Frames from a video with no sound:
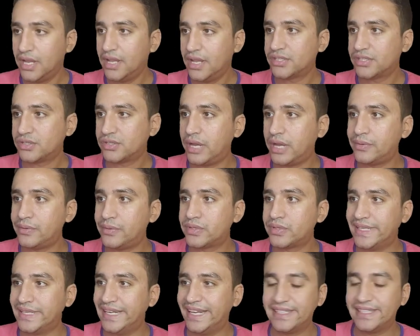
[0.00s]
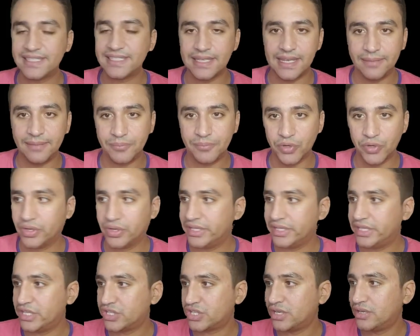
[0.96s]
So I will select the Pro
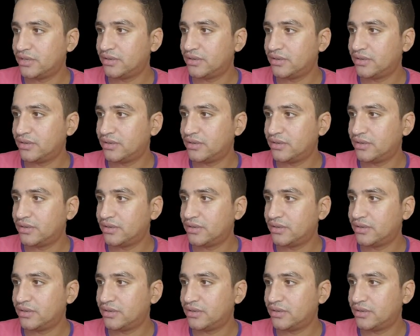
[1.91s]
Edition